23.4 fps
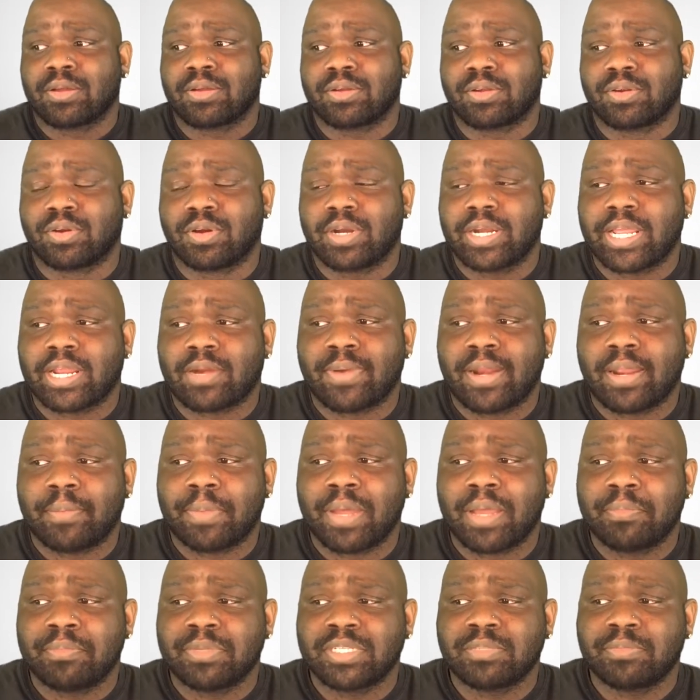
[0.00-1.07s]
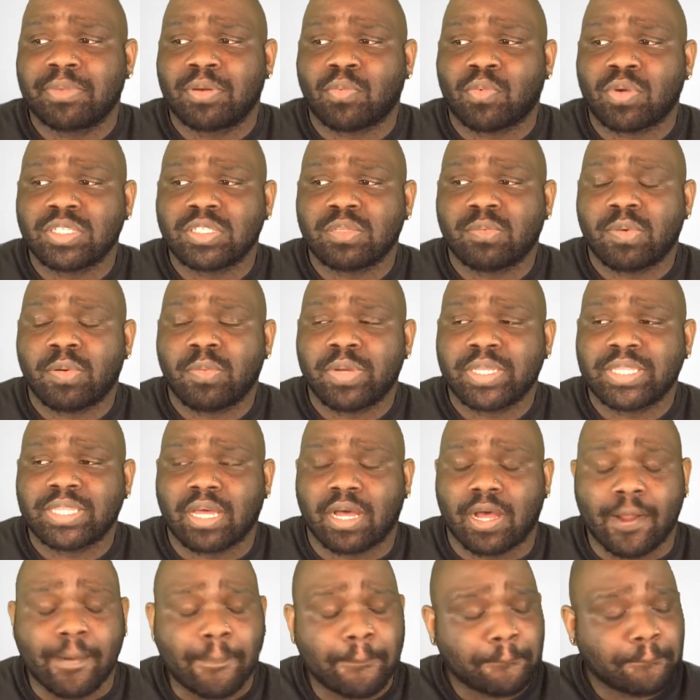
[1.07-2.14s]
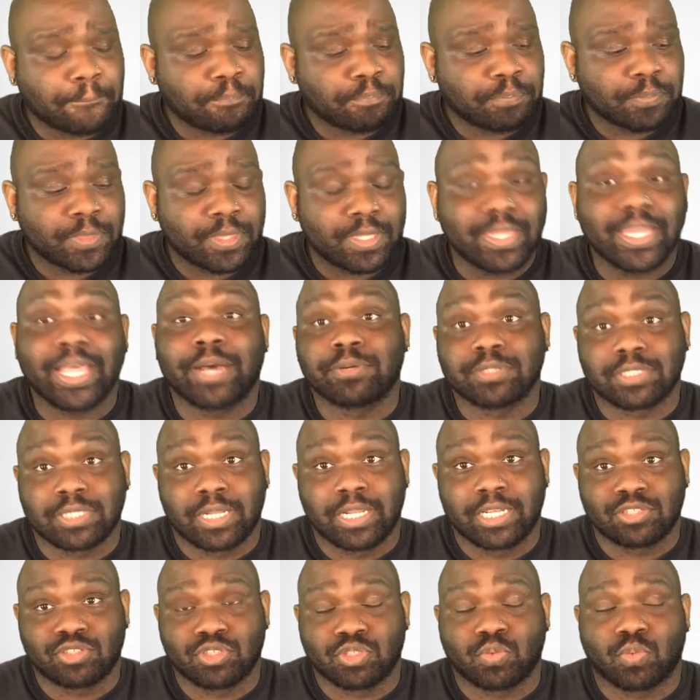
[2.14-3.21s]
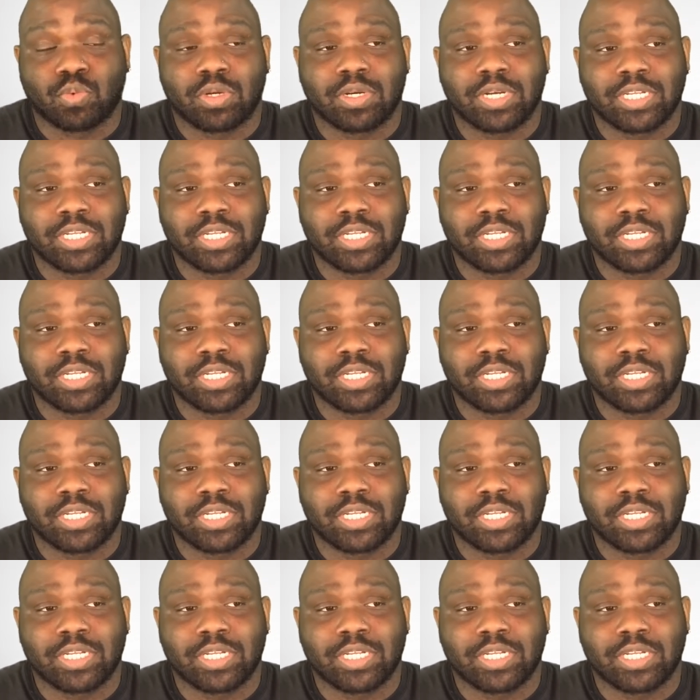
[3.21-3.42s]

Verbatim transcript: Girl, that crack pipe must have been worse than what we thought. That was Electra's word.